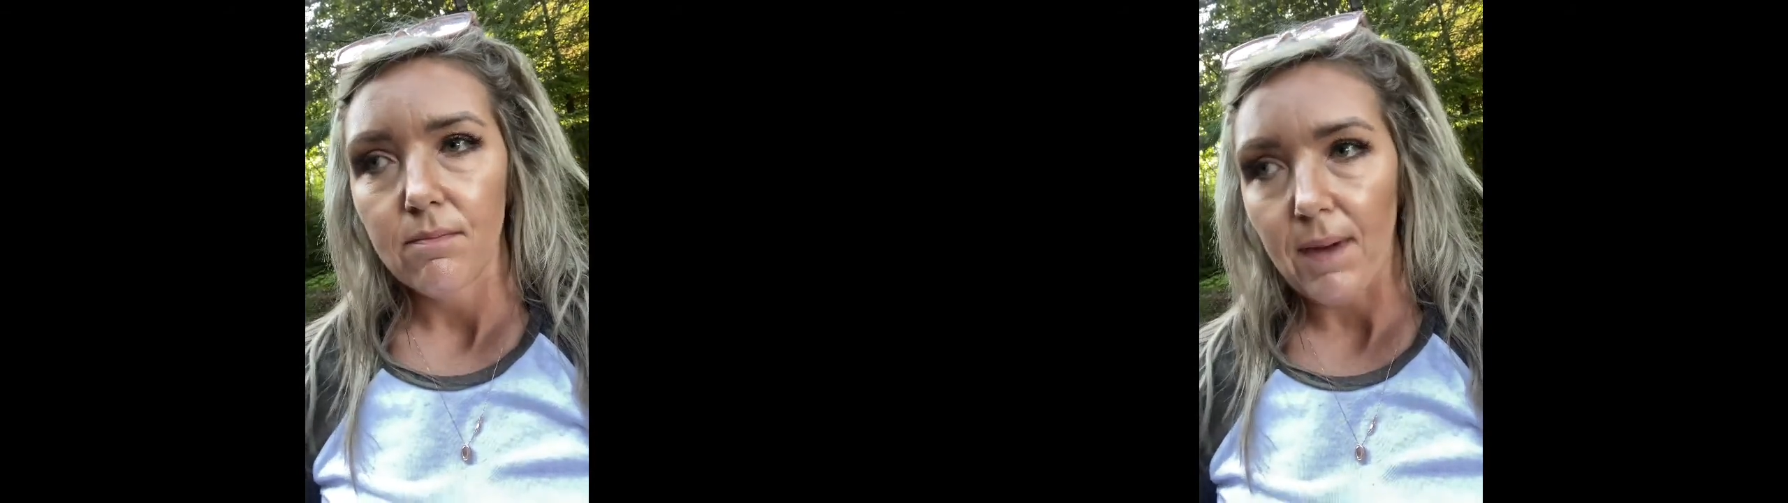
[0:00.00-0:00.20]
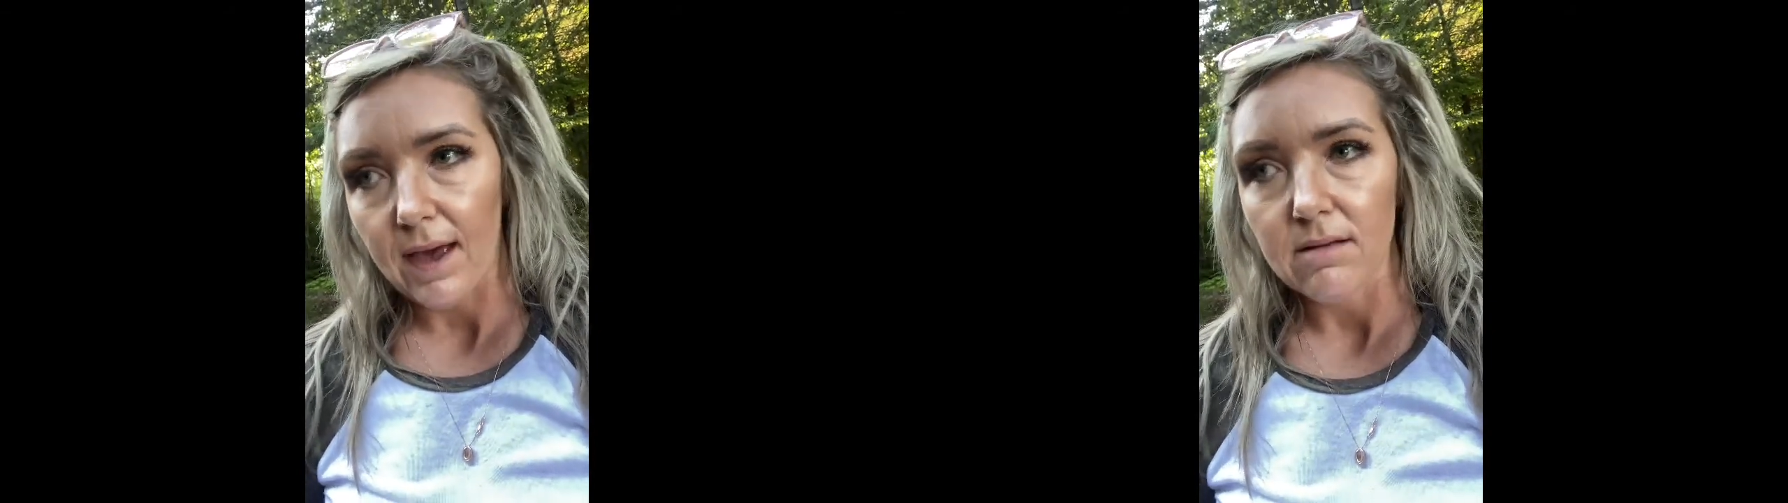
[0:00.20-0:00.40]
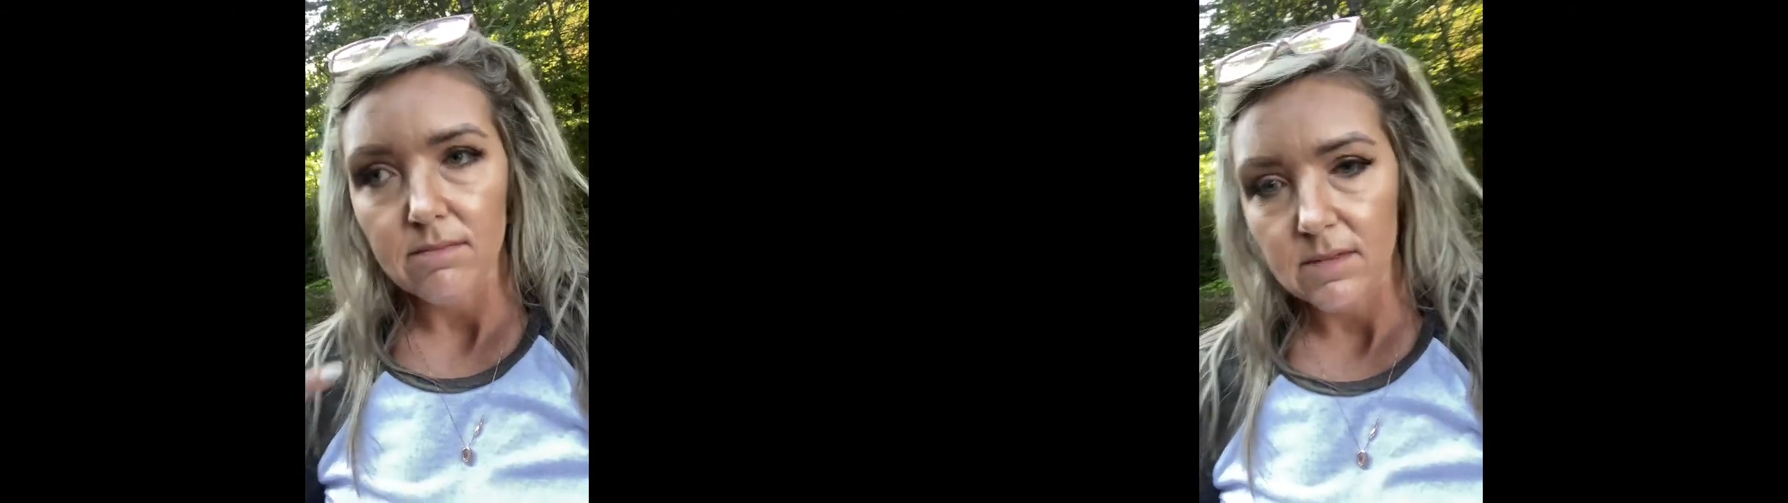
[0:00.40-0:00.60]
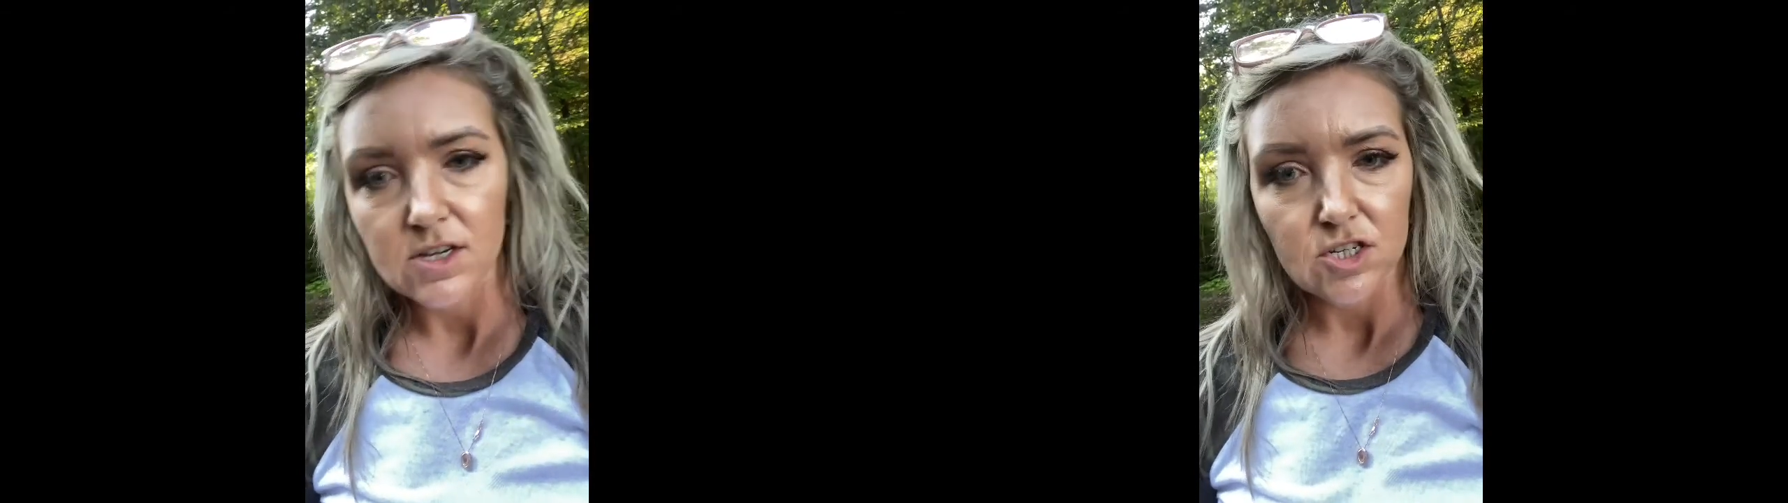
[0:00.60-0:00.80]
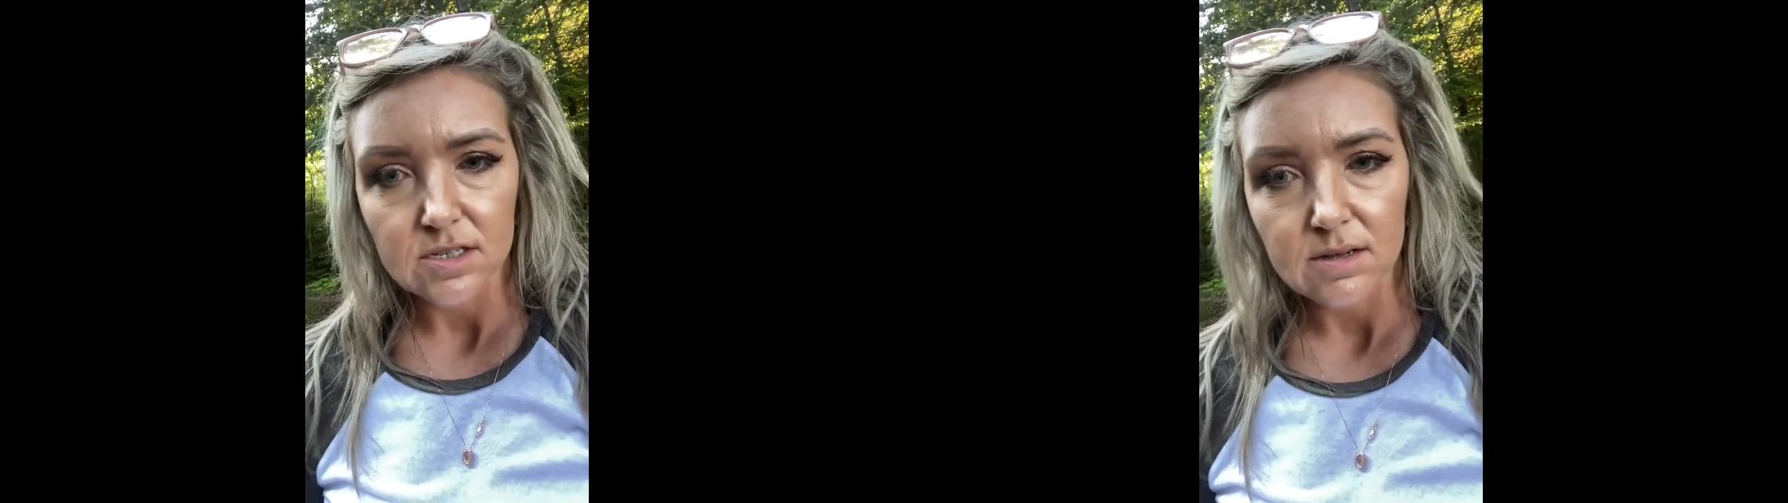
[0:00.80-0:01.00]
like
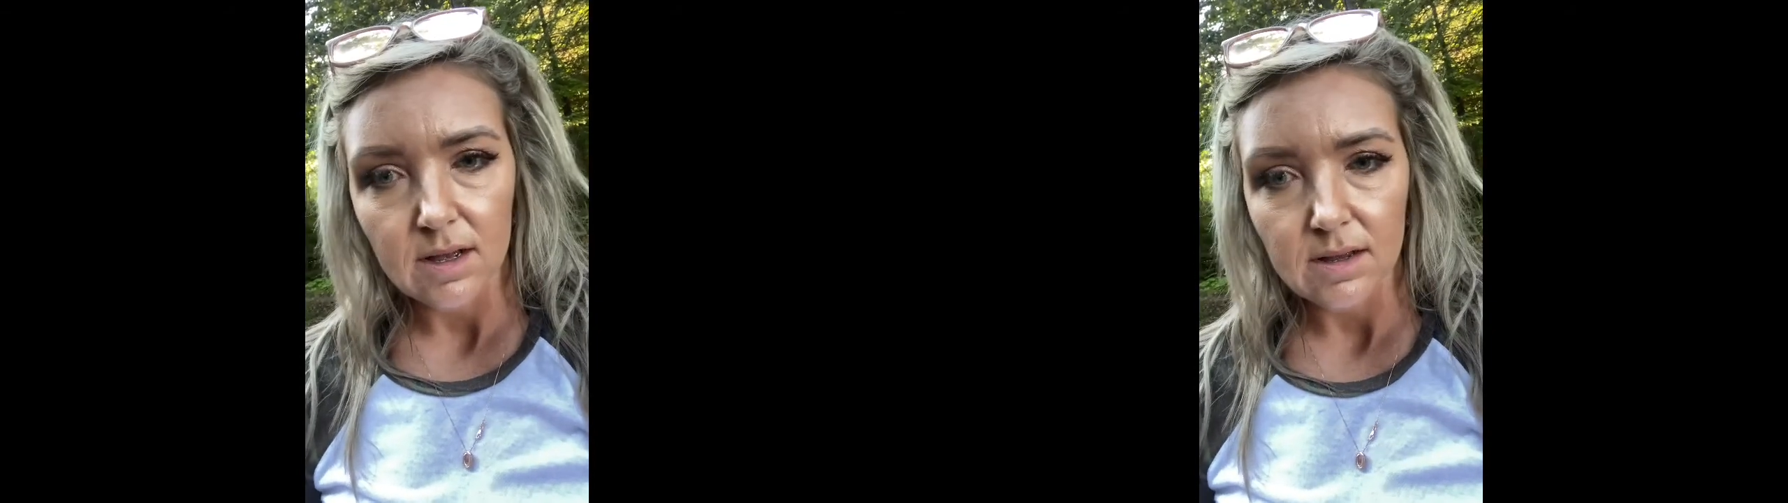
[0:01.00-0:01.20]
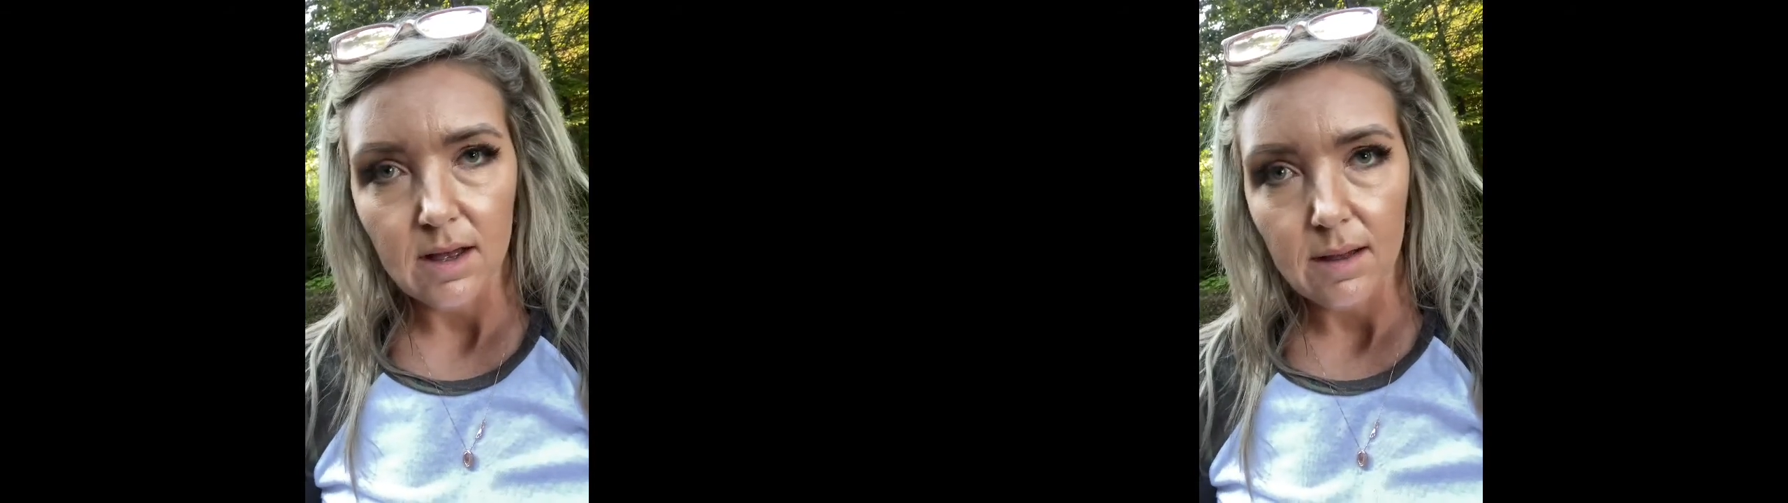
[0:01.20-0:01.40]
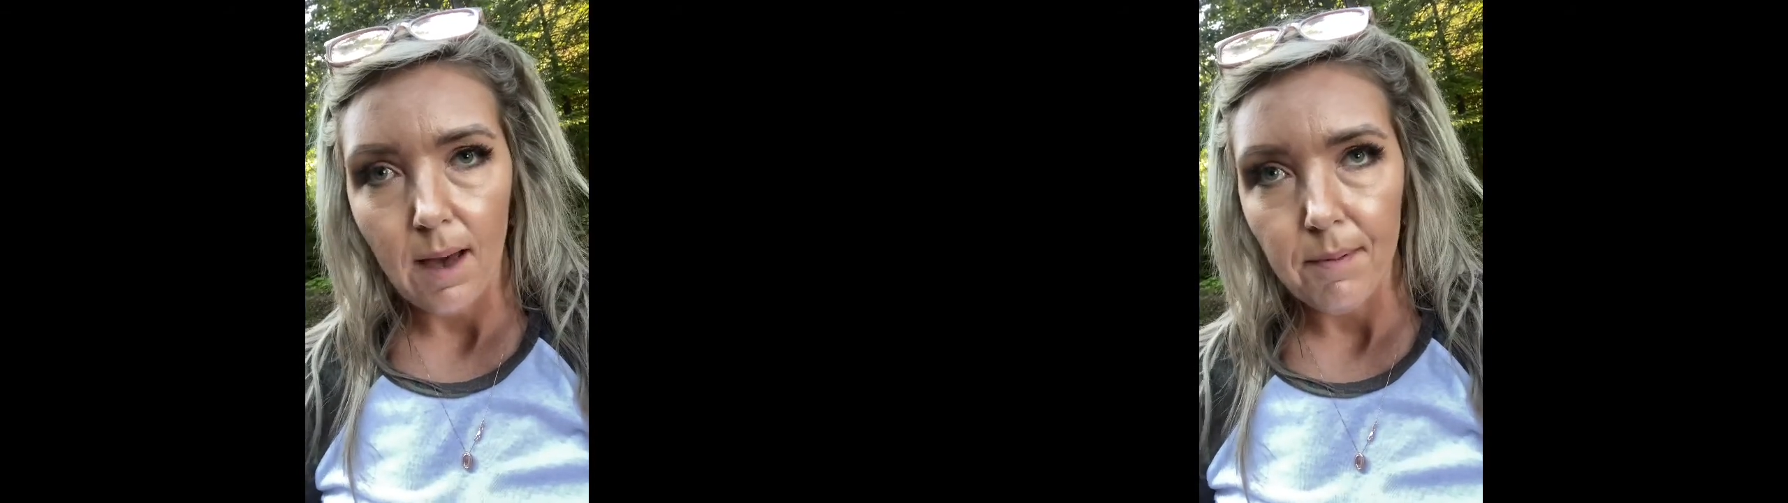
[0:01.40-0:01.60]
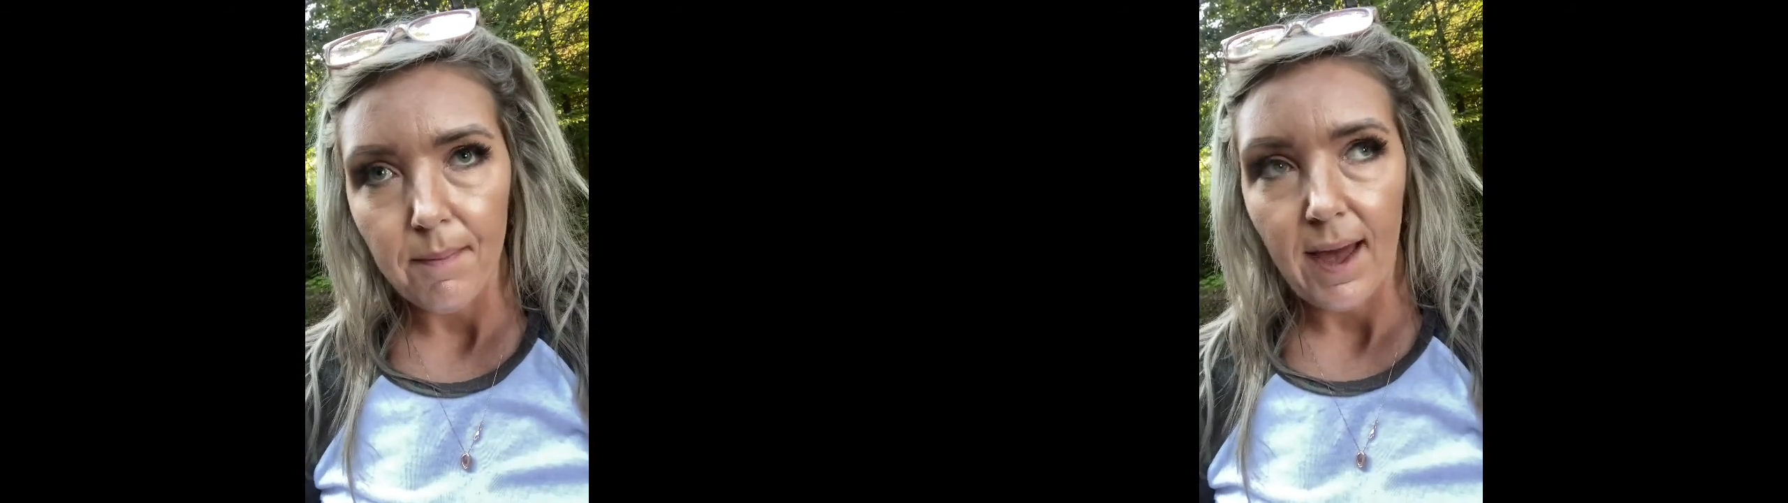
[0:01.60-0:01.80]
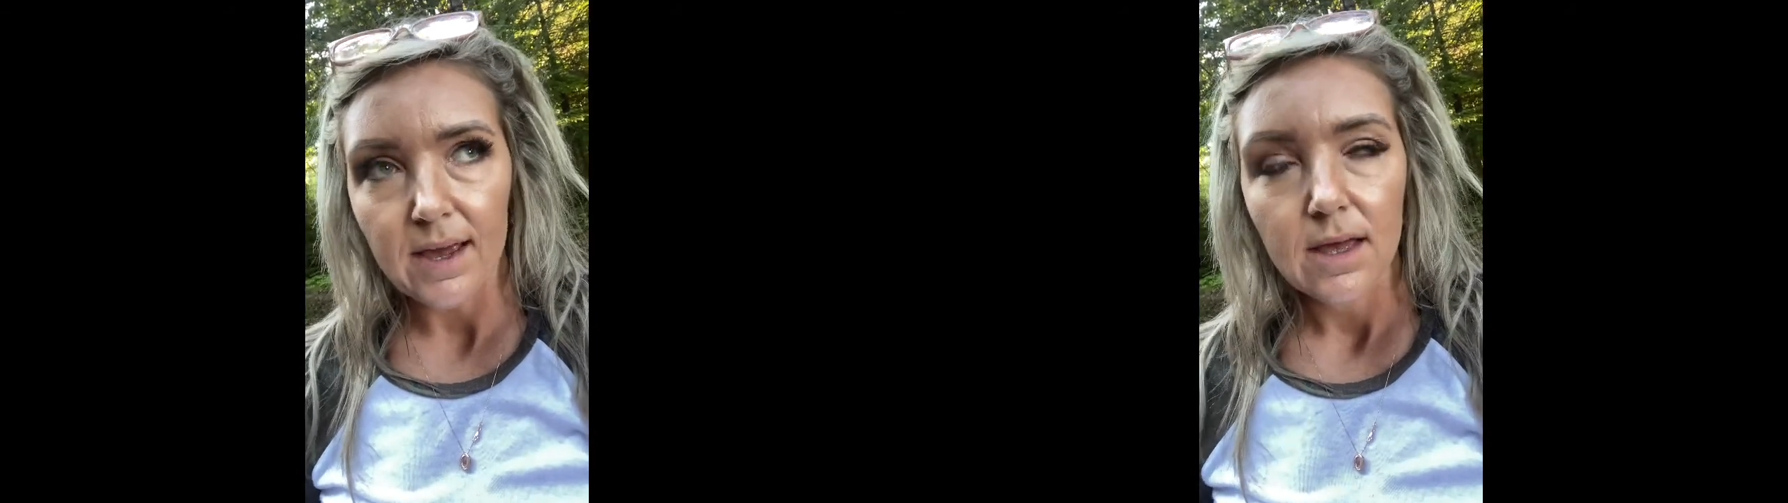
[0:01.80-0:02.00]
just up and back.